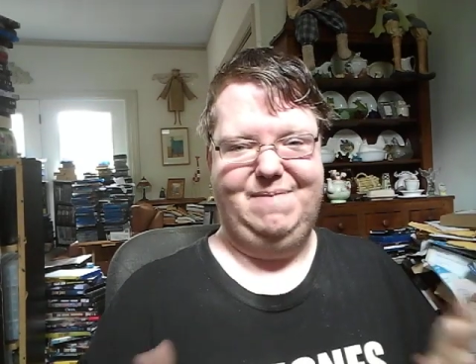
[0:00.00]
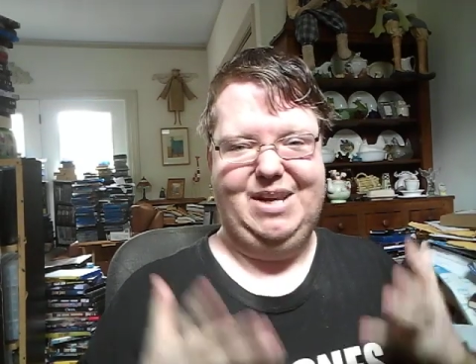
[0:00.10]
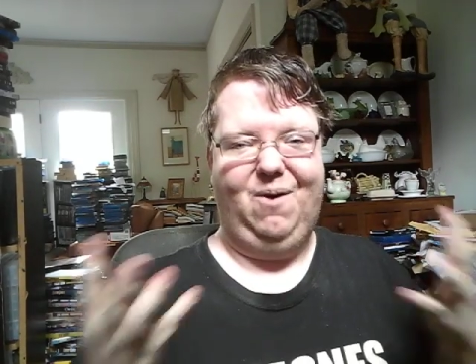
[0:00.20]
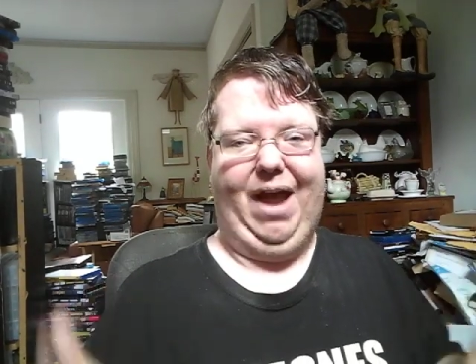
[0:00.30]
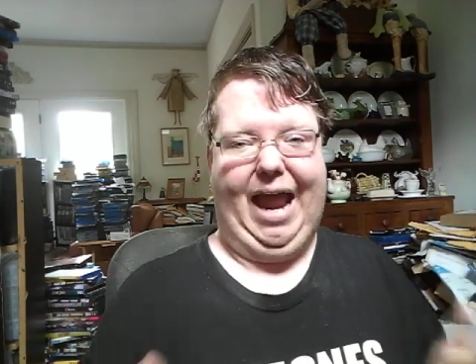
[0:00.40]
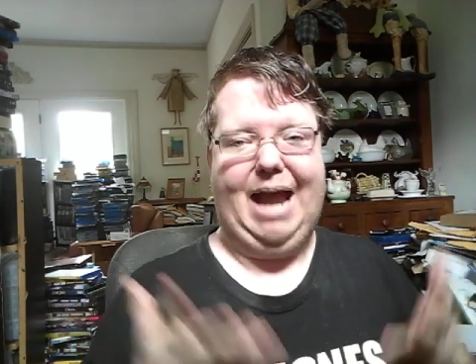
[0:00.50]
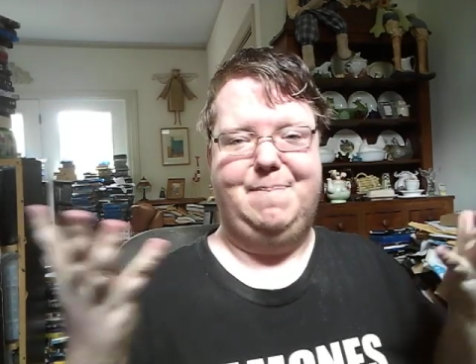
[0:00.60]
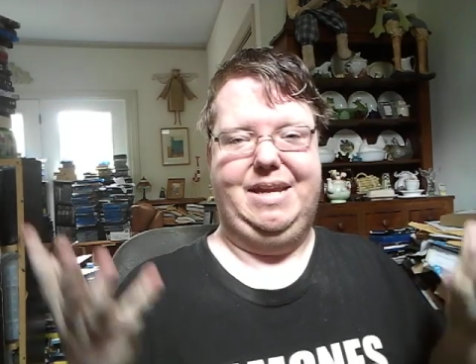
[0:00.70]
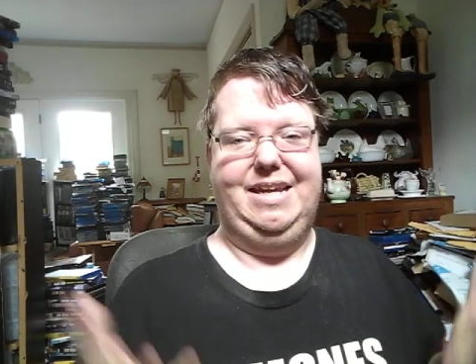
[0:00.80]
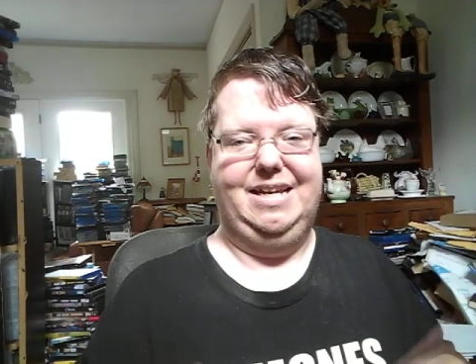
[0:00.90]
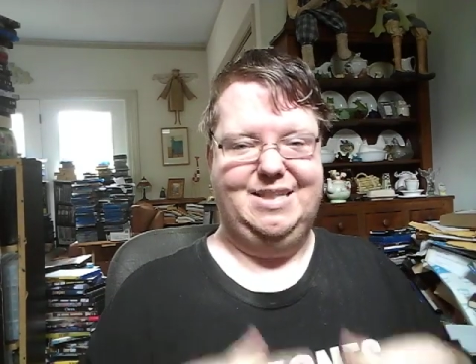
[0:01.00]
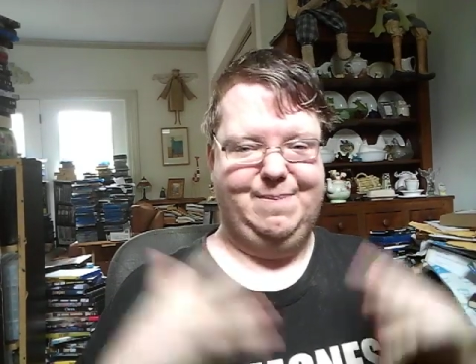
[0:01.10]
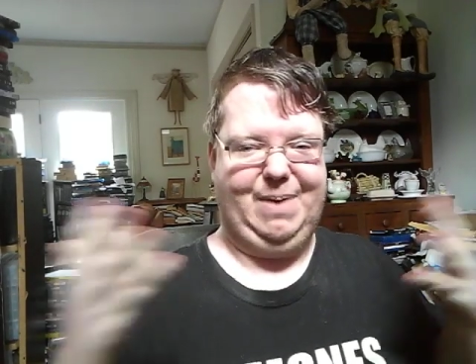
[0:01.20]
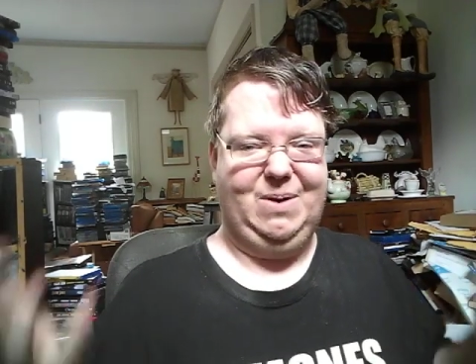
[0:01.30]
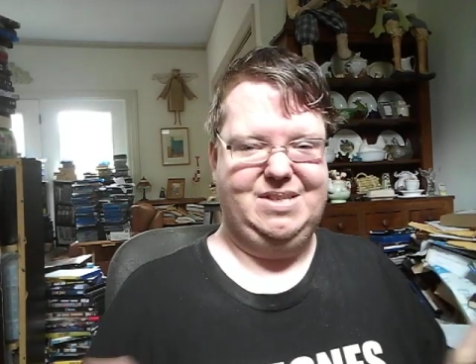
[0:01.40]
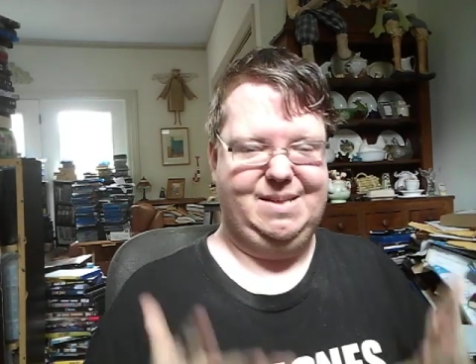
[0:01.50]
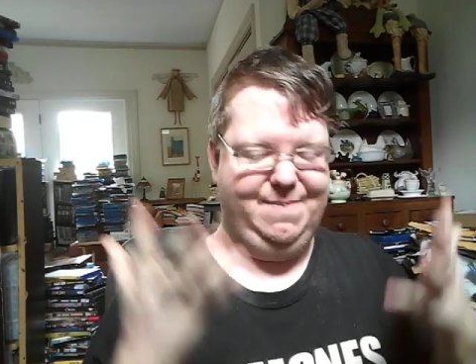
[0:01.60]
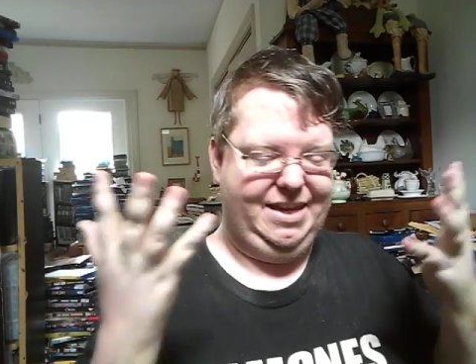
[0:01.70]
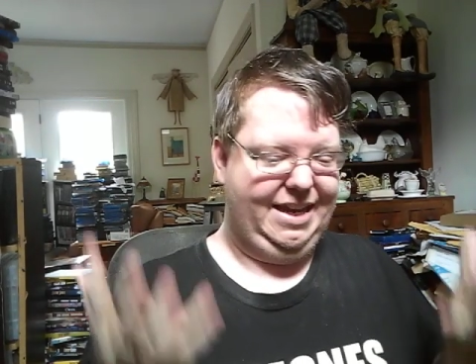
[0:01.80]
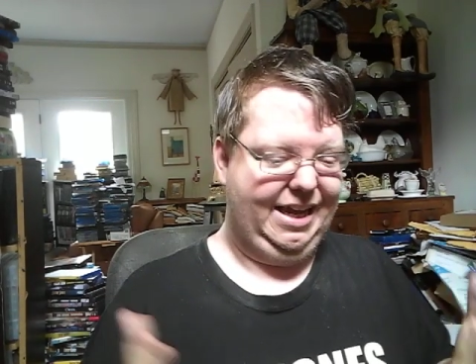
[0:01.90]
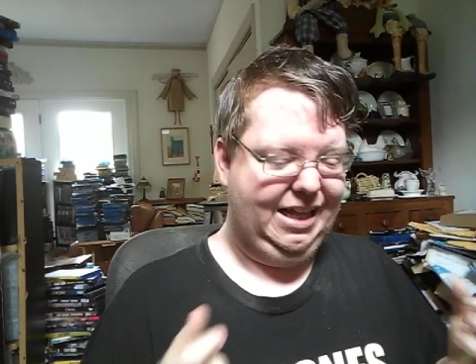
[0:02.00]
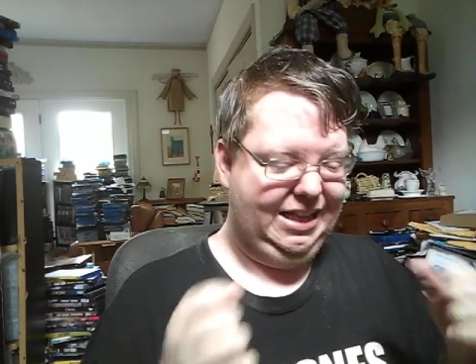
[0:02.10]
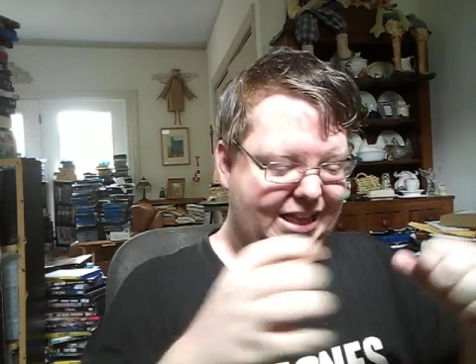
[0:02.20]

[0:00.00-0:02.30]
you know, happy. It's supposed to be